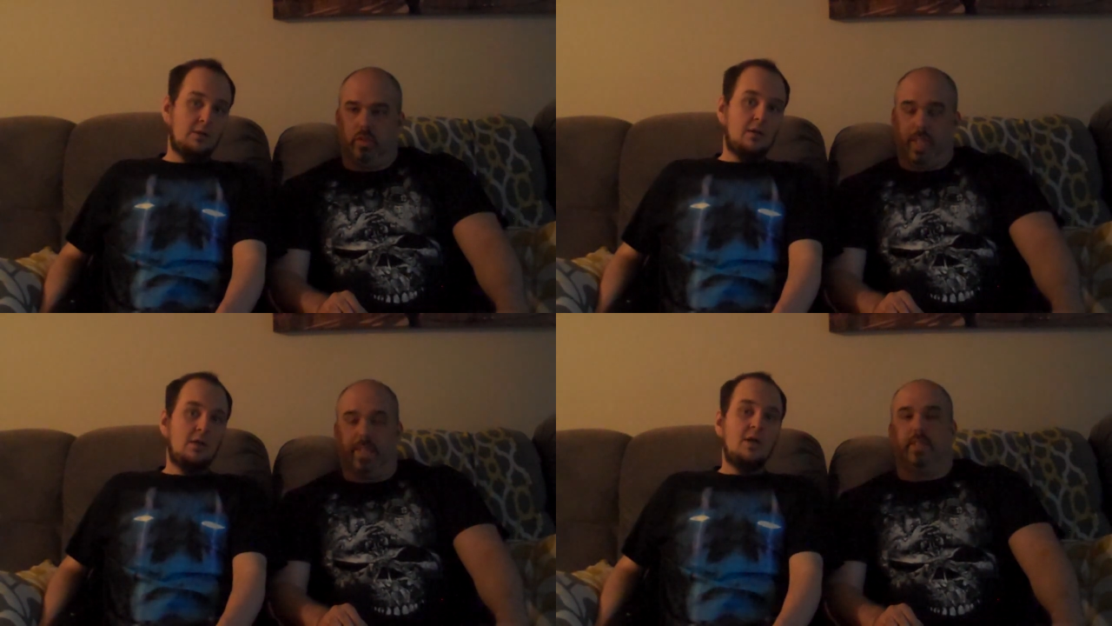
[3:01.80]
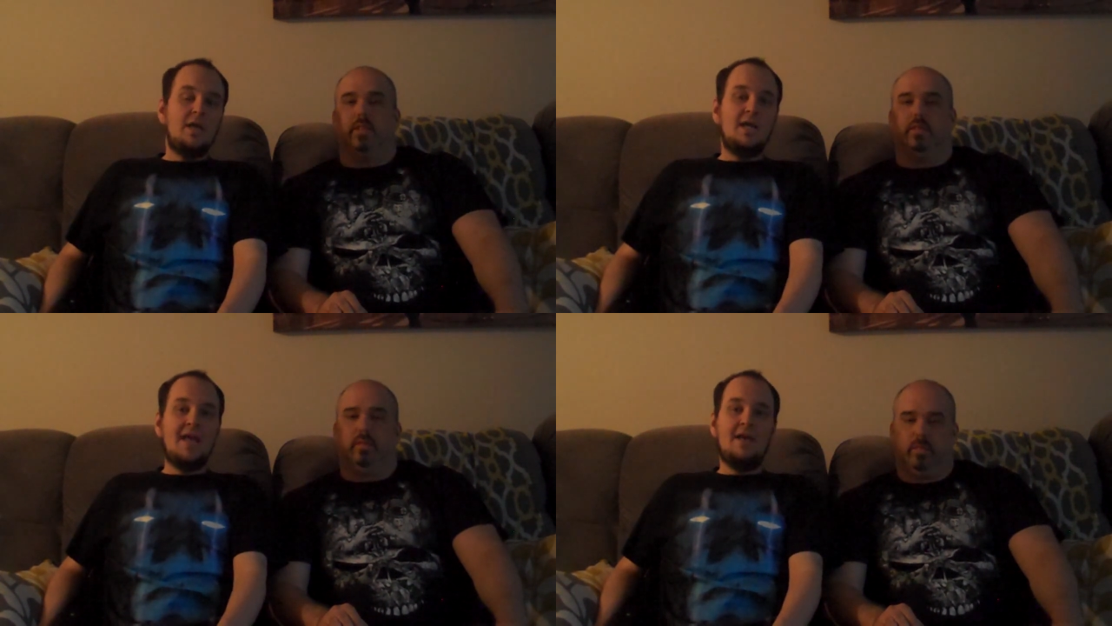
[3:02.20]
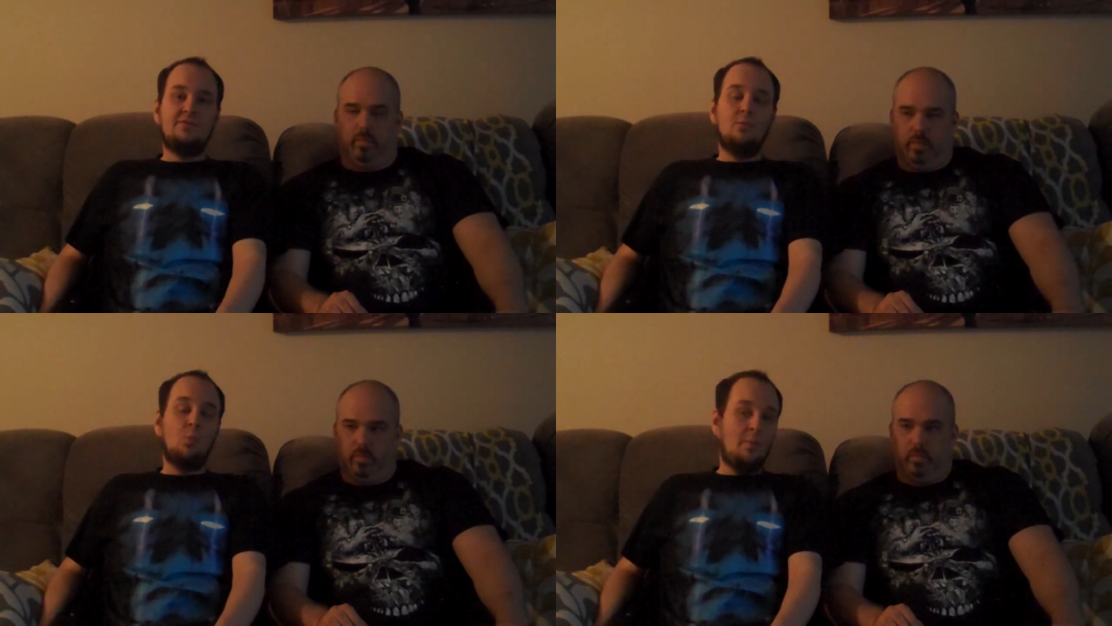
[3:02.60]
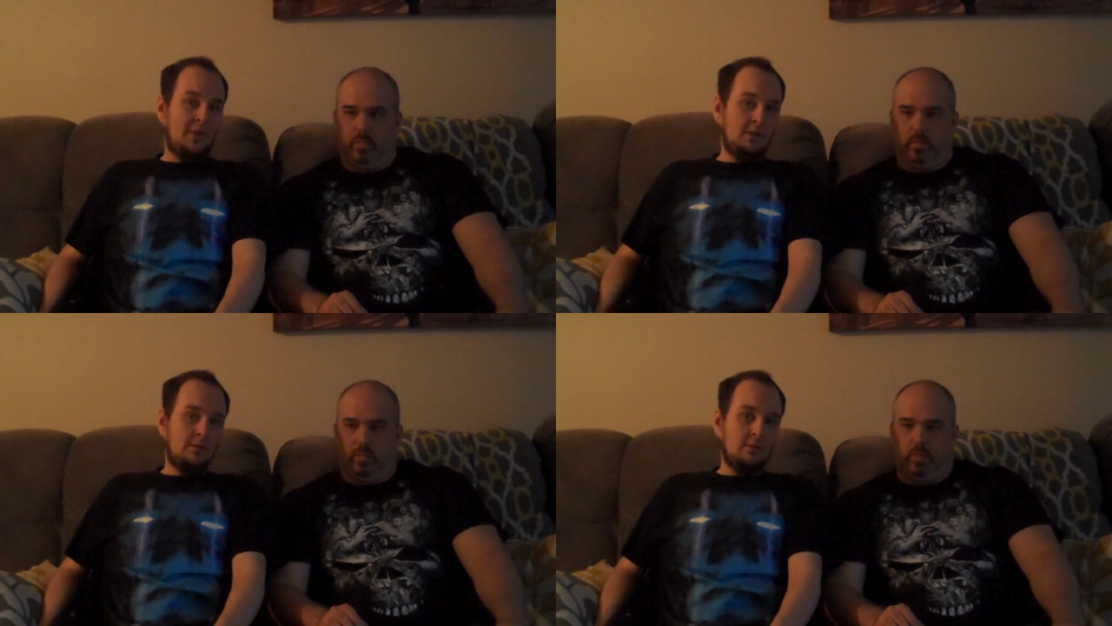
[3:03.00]
Speaker 1: Yes. It has a
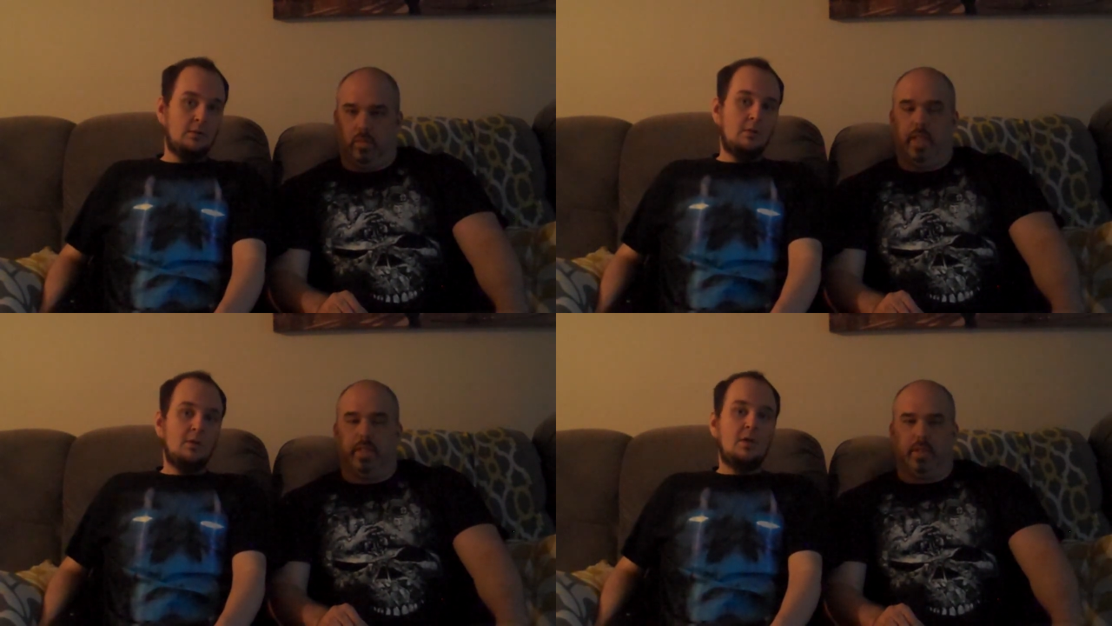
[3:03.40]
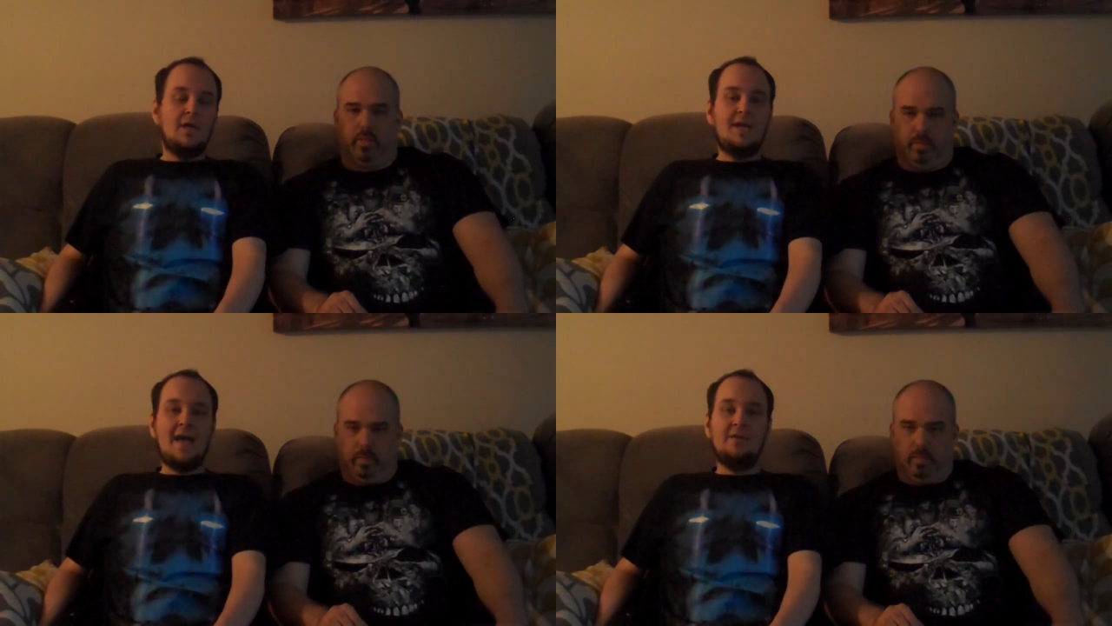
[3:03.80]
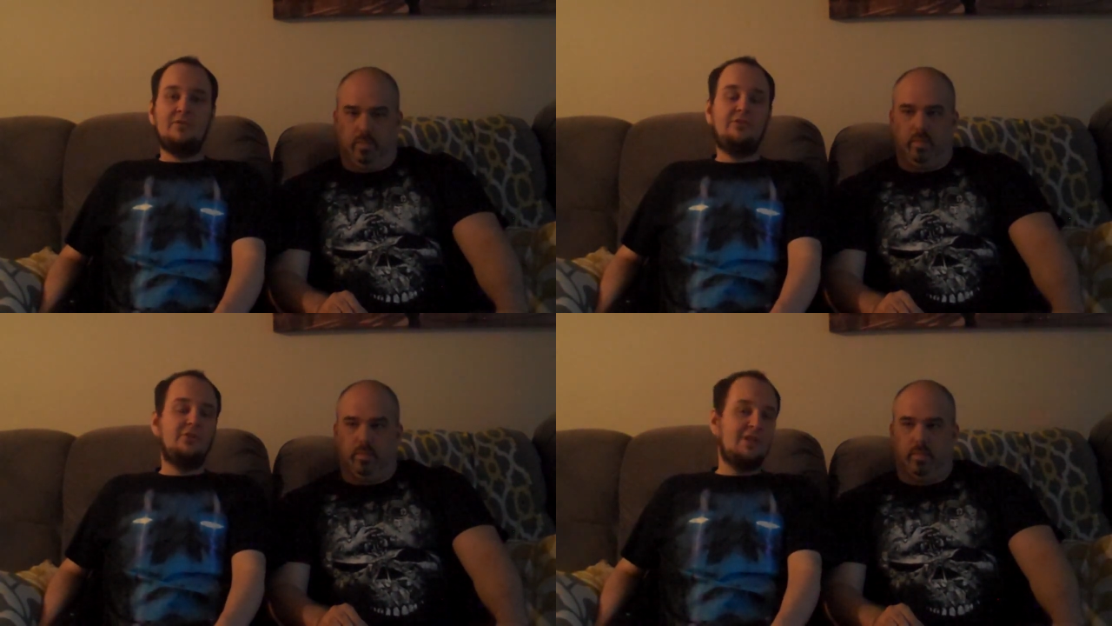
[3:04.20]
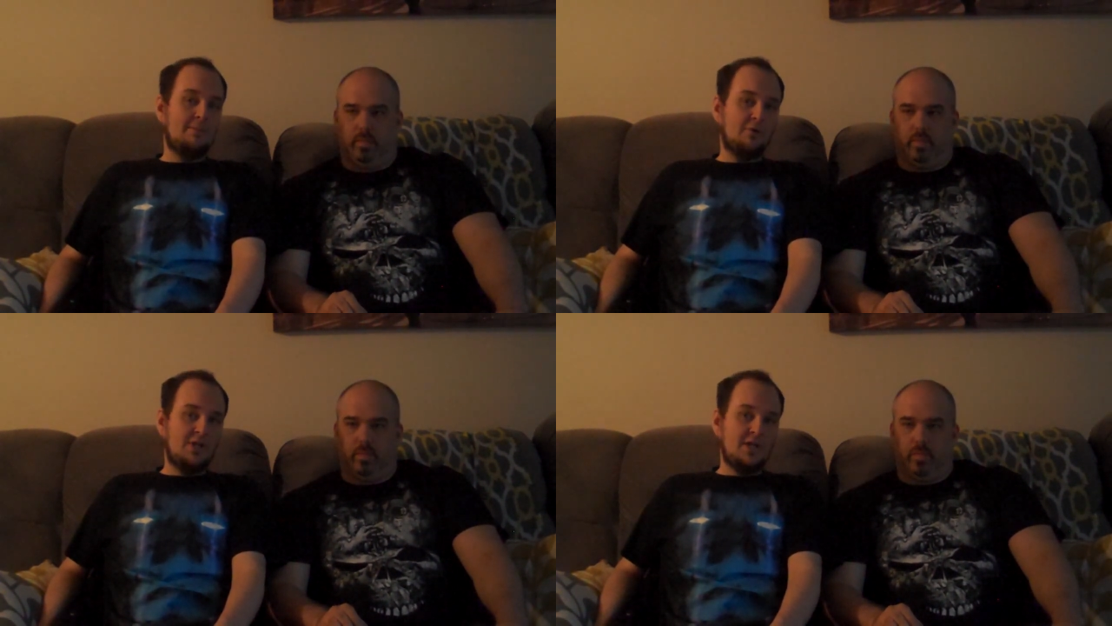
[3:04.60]
woman. Yes. It has a
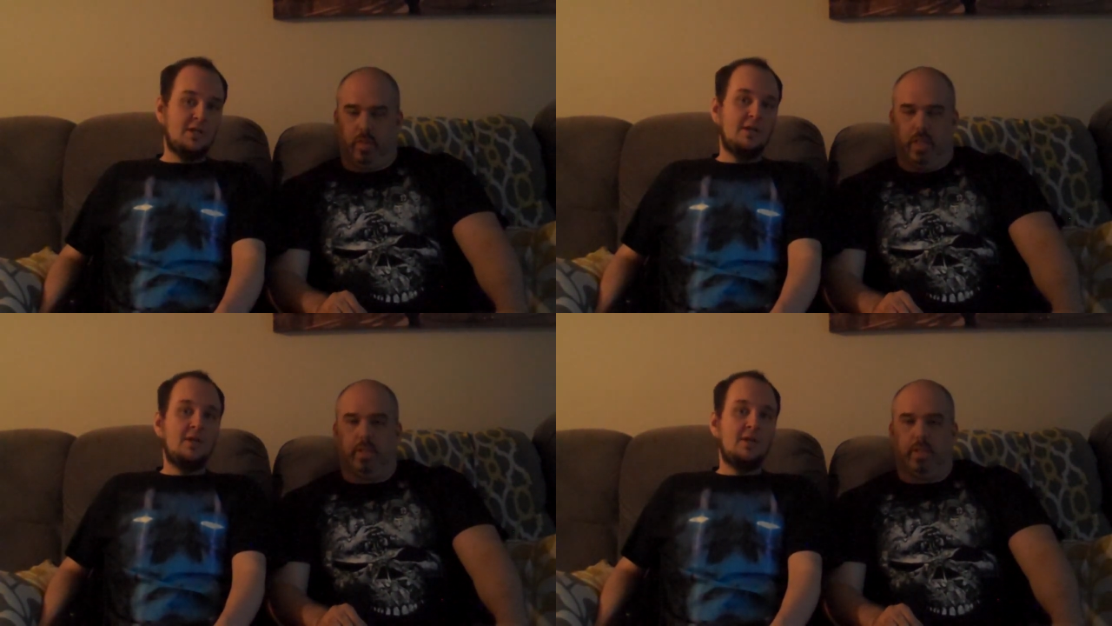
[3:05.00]
celebrity.